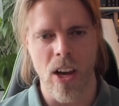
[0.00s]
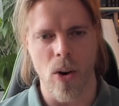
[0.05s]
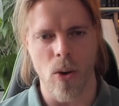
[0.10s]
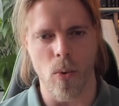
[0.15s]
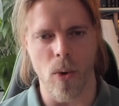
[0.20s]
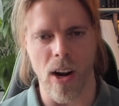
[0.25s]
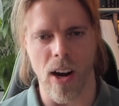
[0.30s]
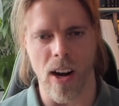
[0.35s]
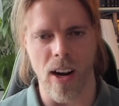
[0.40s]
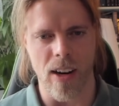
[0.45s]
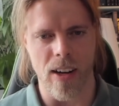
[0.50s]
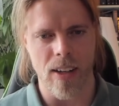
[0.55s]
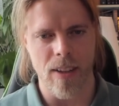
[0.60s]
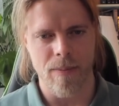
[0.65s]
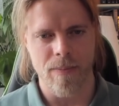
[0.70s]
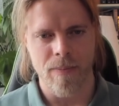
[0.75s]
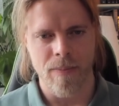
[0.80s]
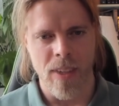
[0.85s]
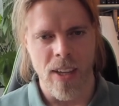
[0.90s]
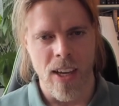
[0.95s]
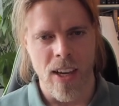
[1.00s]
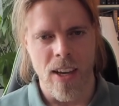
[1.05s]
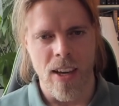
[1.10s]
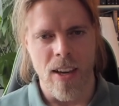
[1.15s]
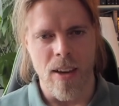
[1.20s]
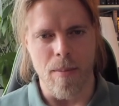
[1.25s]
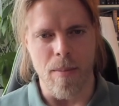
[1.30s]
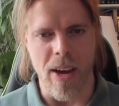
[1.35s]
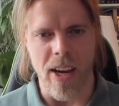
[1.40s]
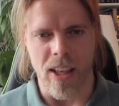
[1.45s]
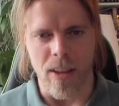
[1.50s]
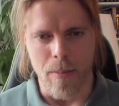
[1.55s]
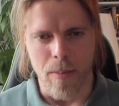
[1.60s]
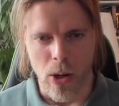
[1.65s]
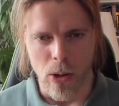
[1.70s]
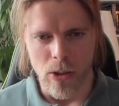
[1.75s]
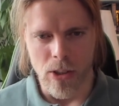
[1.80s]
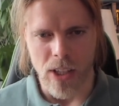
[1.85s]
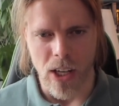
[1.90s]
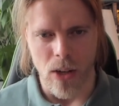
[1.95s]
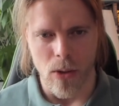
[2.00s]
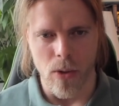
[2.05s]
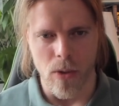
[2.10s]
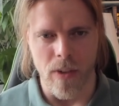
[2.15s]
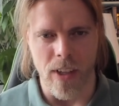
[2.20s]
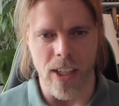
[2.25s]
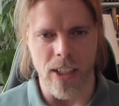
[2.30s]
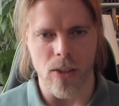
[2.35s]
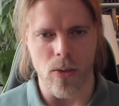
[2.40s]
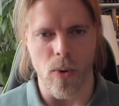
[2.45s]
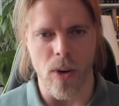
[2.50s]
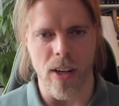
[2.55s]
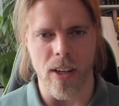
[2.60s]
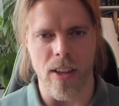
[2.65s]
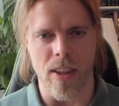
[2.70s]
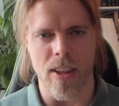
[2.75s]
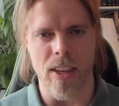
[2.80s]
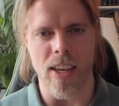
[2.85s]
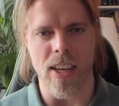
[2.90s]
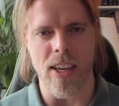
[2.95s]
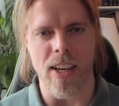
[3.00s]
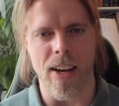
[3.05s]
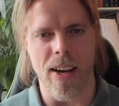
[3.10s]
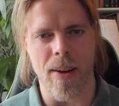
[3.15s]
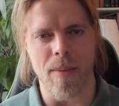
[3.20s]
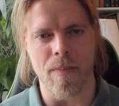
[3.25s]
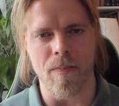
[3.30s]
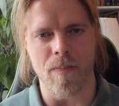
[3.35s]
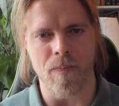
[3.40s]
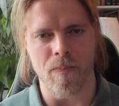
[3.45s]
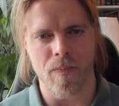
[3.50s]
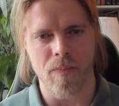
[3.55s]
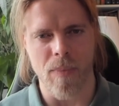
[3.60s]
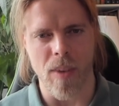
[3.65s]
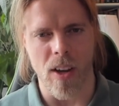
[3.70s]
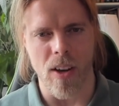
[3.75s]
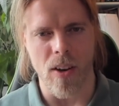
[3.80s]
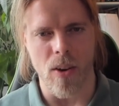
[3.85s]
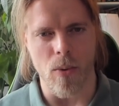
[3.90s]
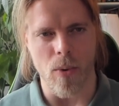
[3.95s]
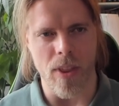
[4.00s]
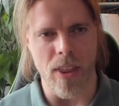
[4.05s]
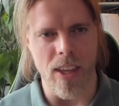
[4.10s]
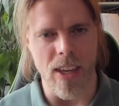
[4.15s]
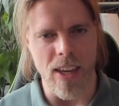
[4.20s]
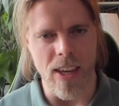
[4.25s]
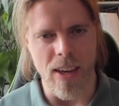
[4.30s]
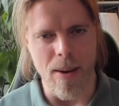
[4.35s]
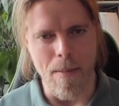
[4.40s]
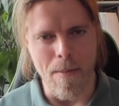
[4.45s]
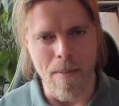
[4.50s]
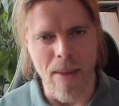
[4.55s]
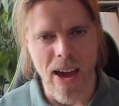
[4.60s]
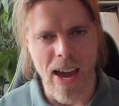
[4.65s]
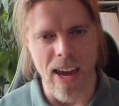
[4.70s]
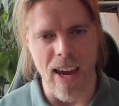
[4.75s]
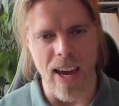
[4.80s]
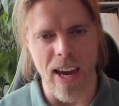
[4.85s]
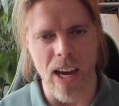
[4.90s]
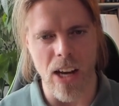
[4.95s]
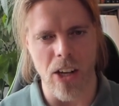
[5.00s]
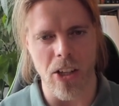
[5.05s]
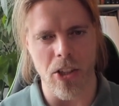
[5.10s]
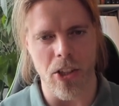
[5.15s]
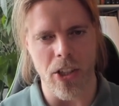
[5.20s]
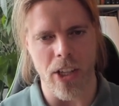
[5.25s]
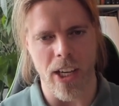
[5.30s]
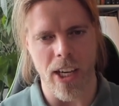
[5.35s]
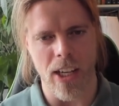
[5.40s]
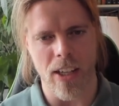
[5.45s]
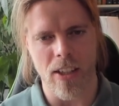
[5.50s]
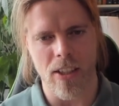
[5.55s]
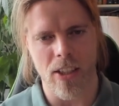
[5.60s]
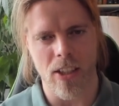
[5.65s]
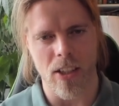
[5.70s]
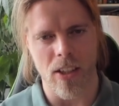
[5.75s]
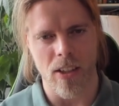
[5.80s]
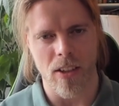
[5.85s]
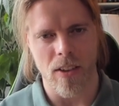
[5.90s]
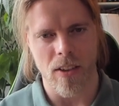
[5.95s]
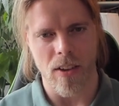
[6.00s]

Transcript: will make the most out of is when the May energy hits.